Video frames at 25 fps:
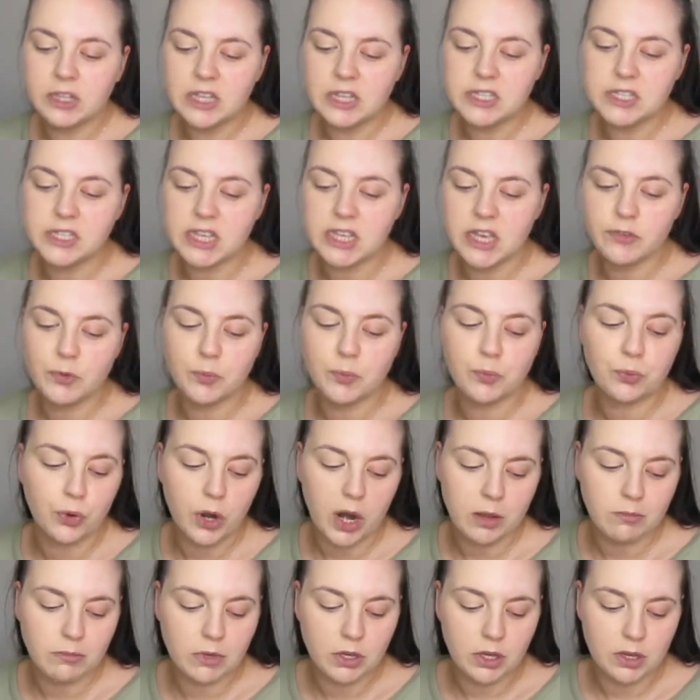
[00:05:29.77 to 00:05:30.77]
See if a
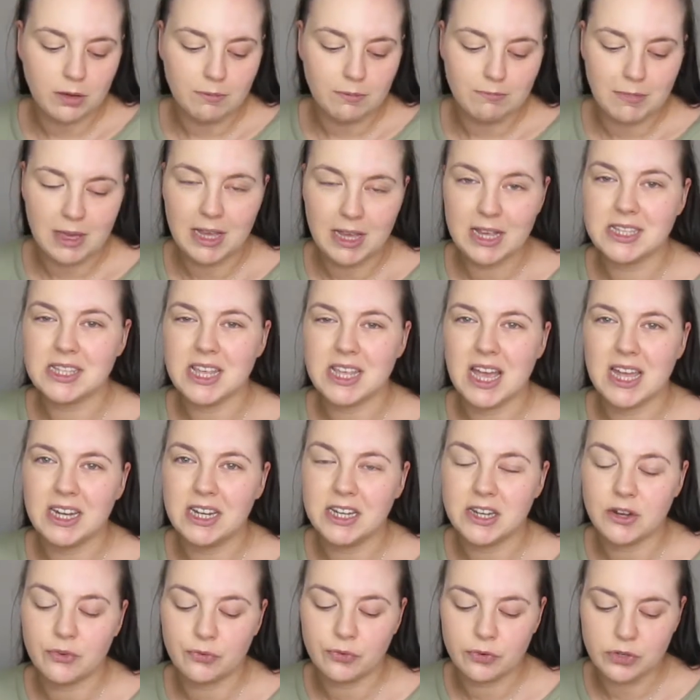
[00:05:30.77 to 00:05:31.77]
primer makes any
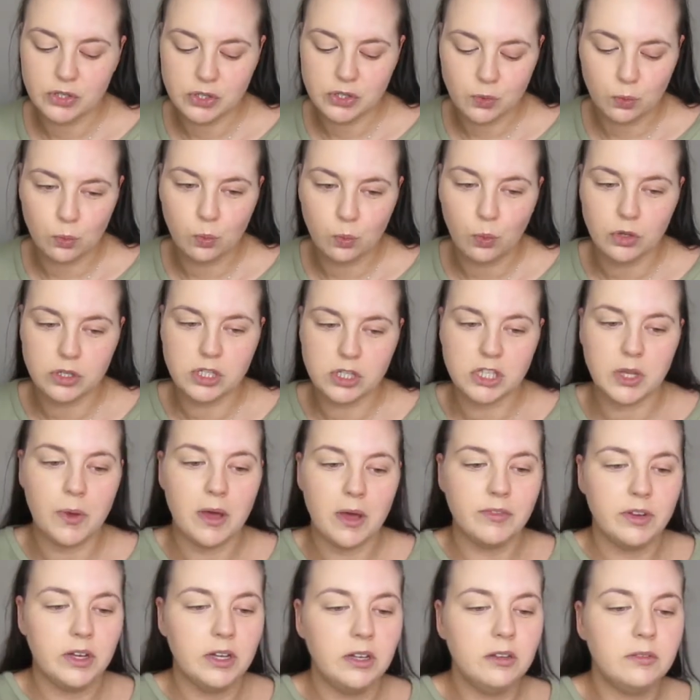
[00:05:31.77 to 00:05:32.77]
difference
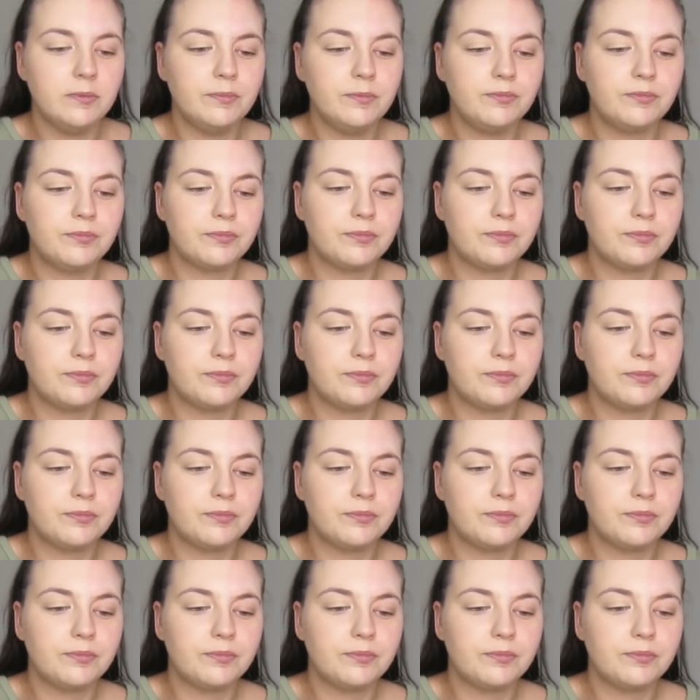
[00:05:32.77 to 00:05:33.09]
whatsoever.